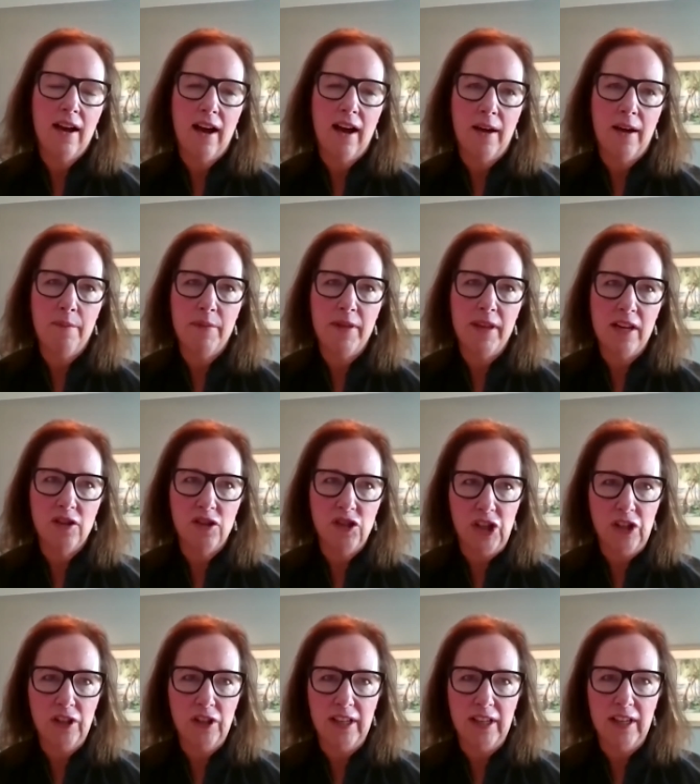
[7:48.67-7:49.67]
um, the
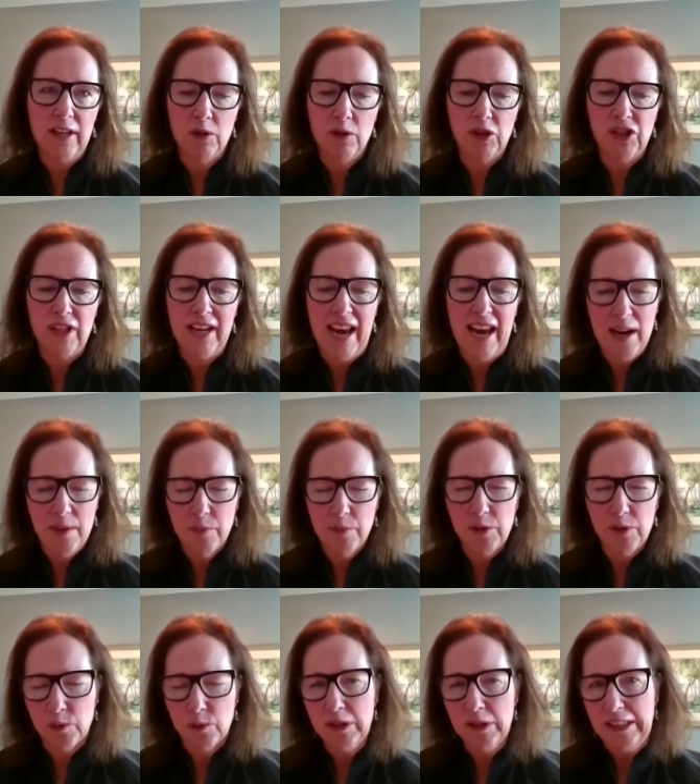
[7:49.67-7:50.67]
agility, which
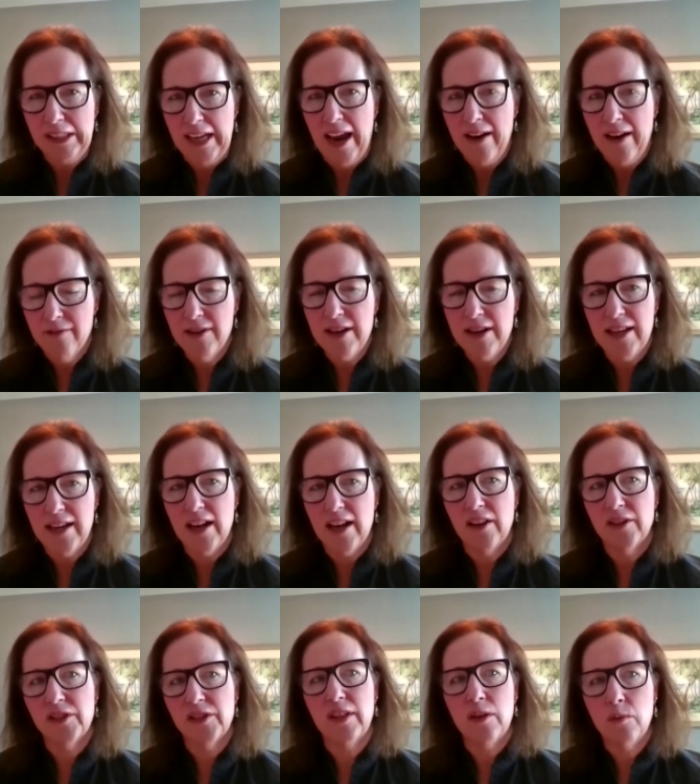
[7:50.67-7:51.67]
enables really everything
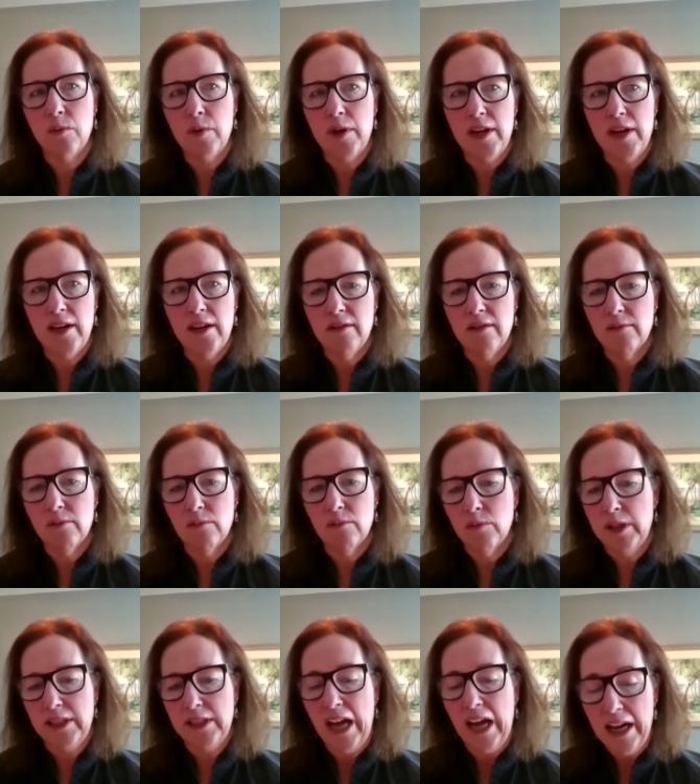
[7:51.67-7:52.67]
else that we
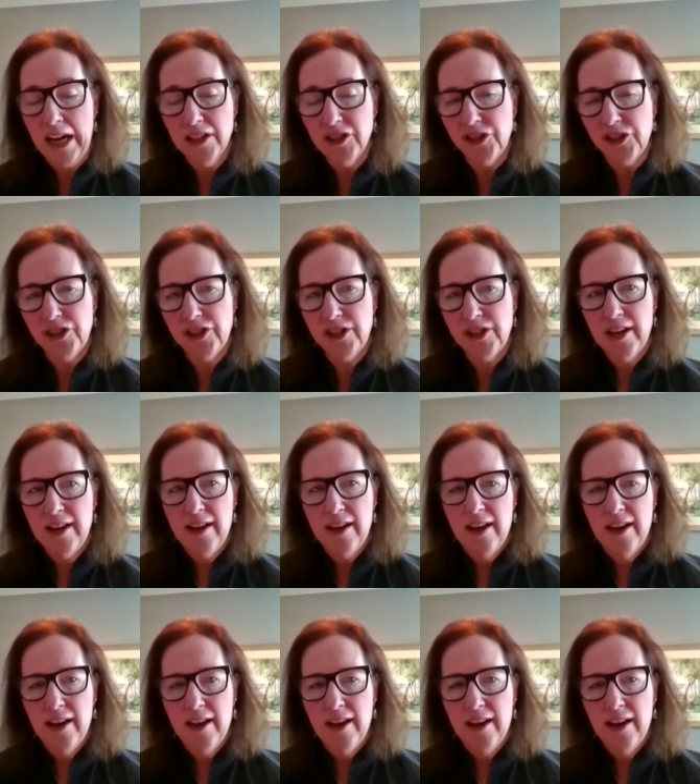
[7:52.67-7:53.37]
we touch.